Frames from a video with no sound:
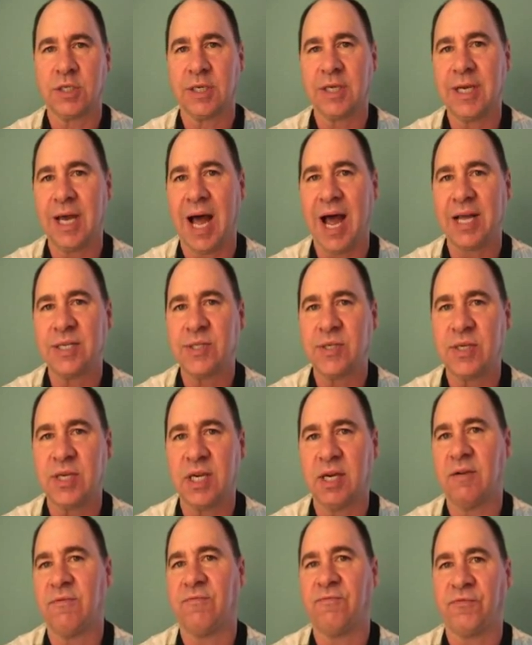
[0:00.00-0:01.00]
the guys who
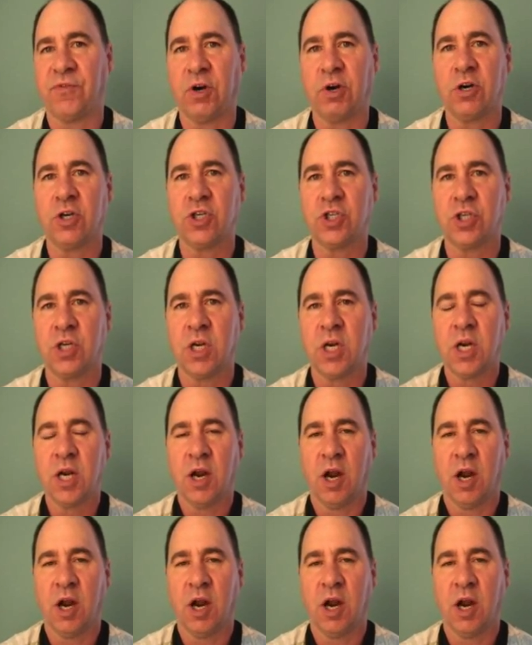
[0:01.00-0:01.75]
get first,